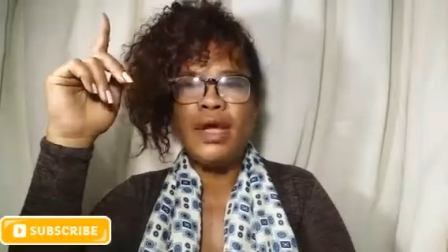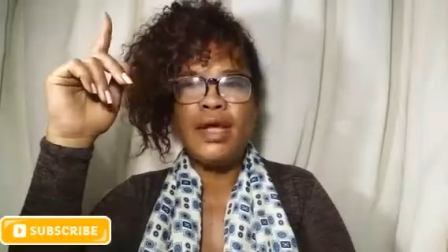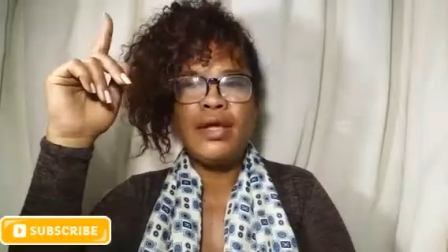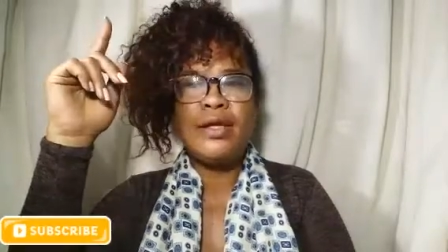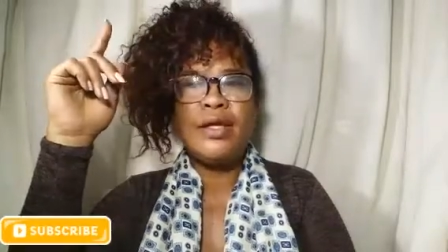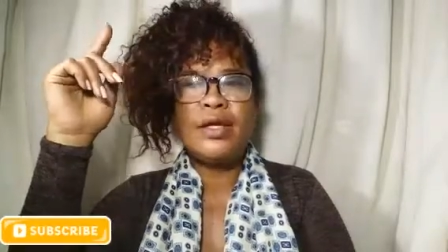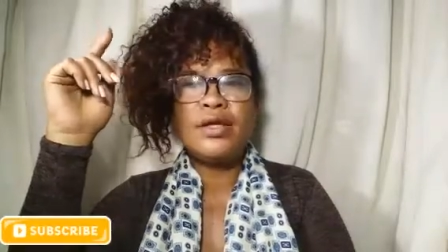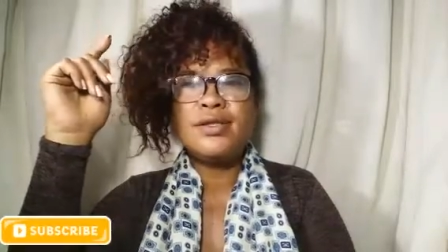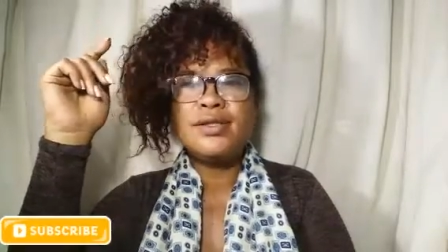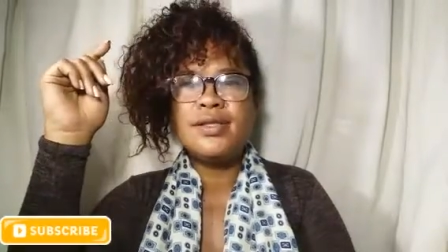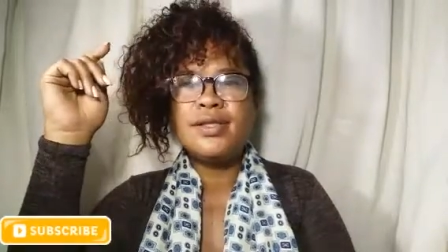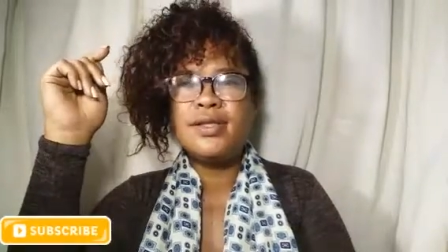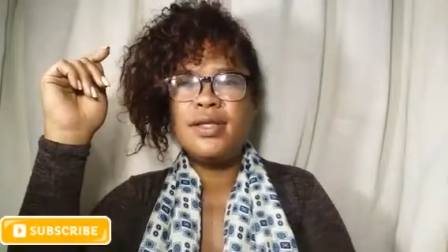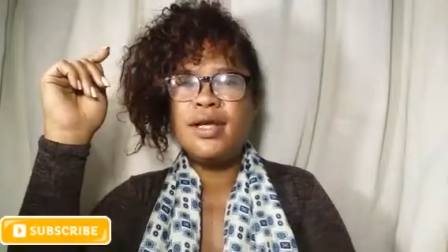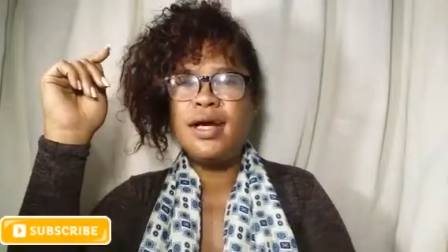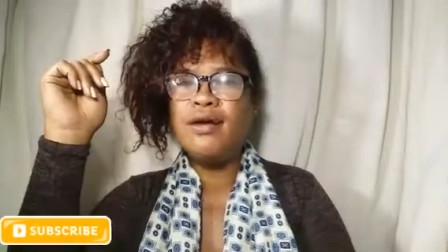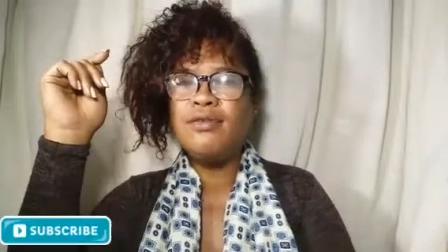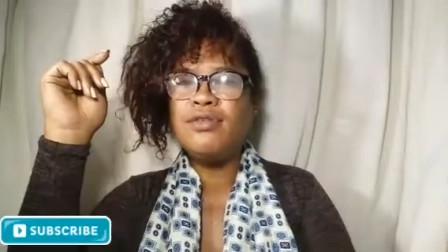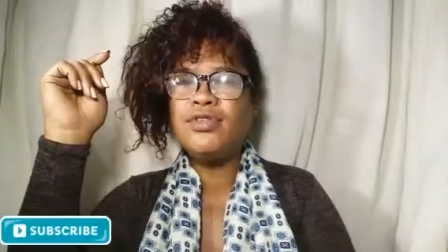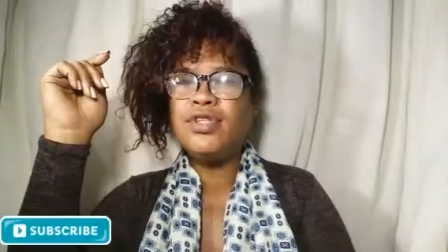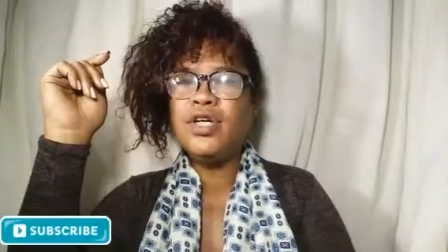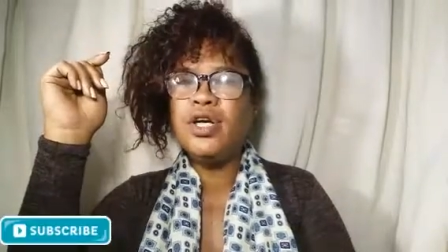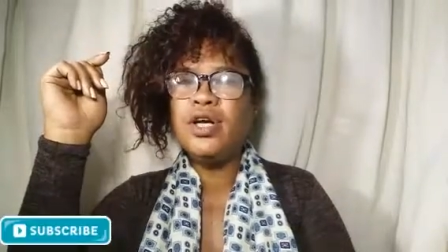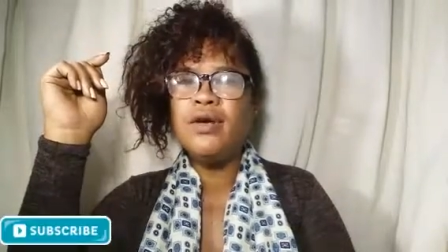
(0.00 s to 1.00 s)
and there's
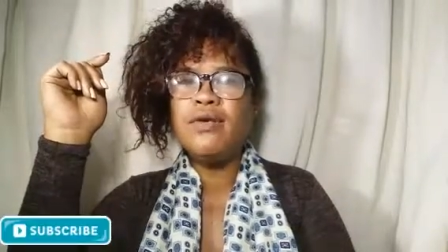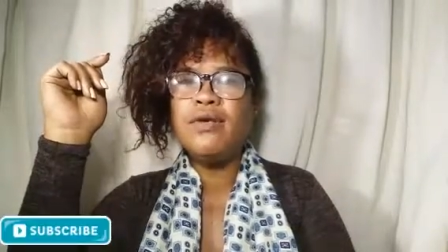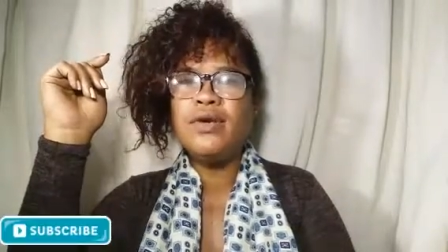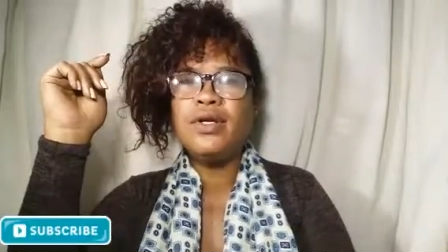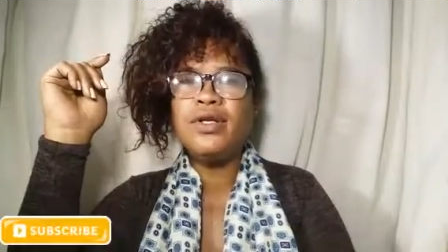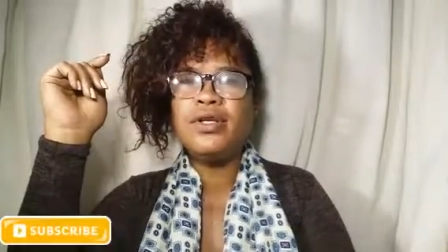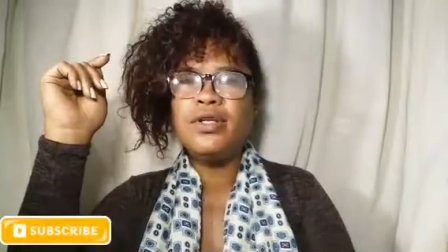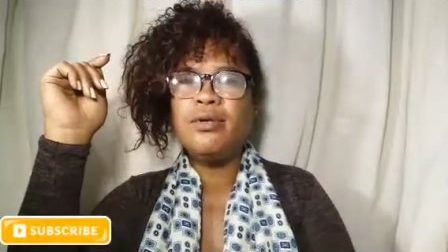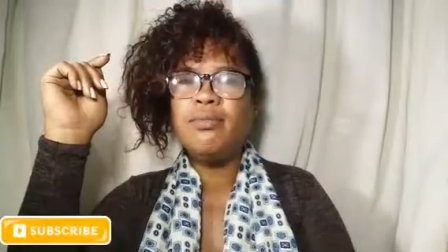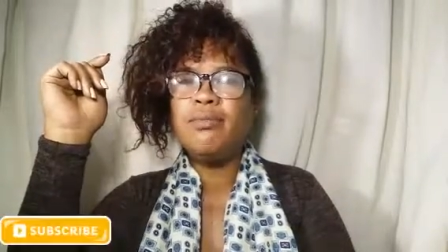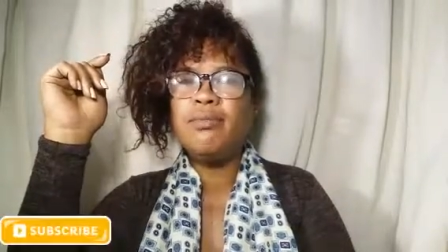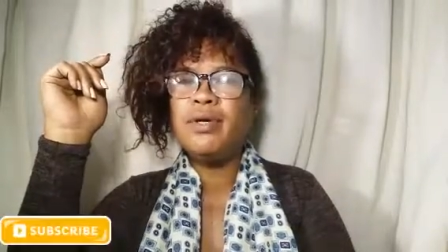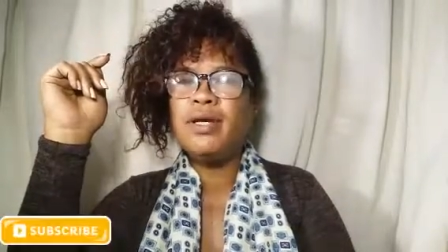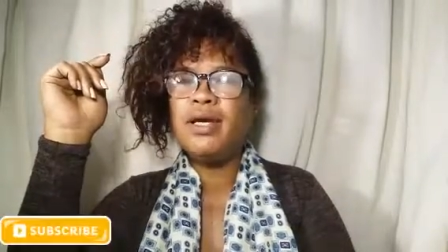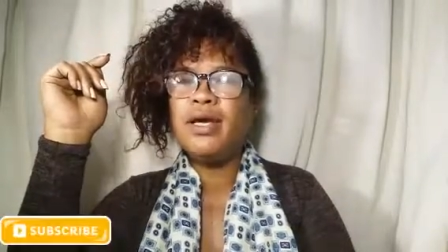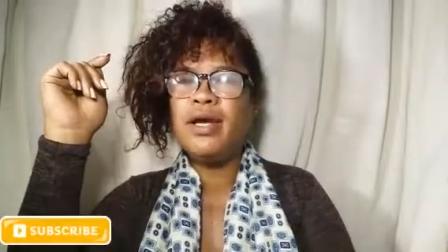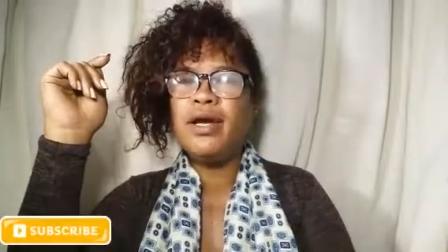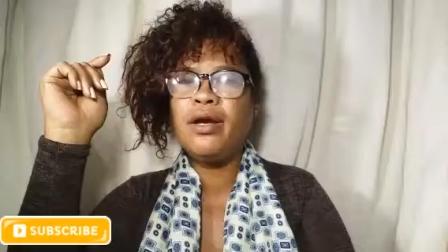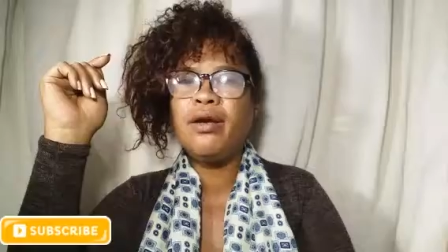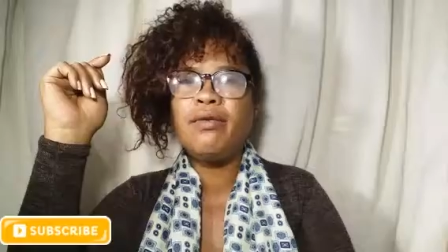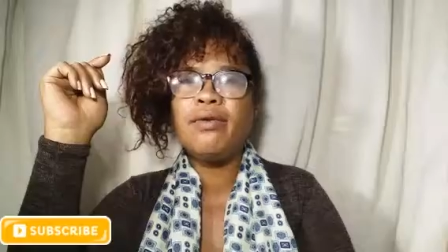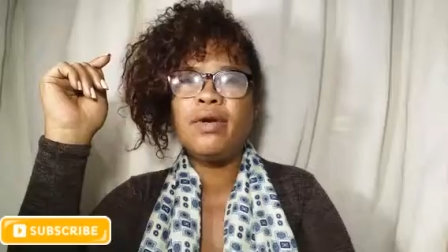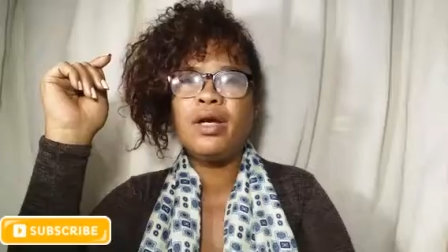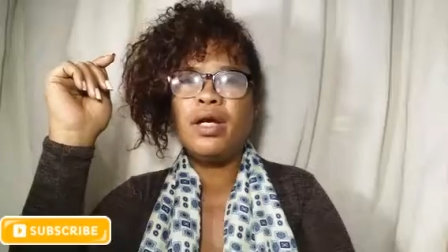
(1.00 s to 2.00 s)
enough sharing to be
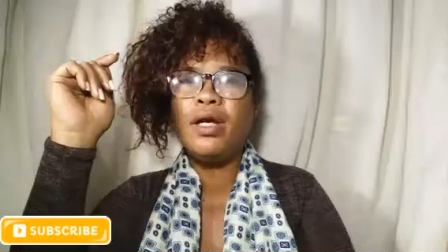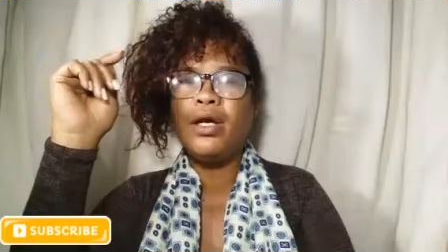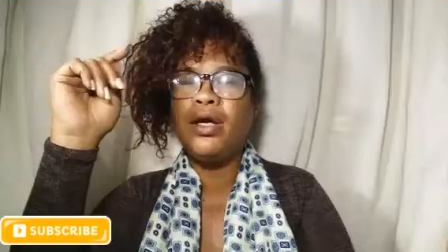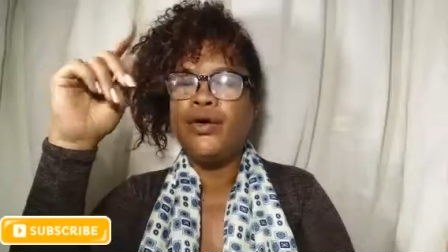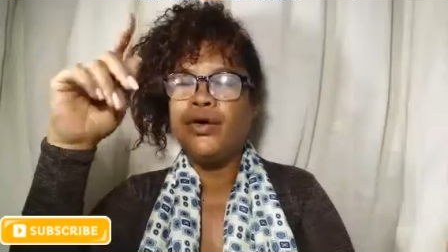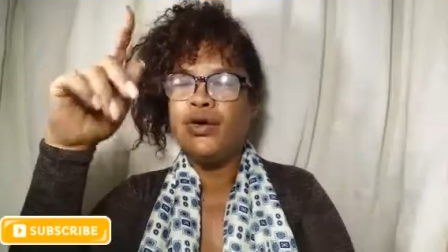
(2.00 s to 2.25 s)
caring.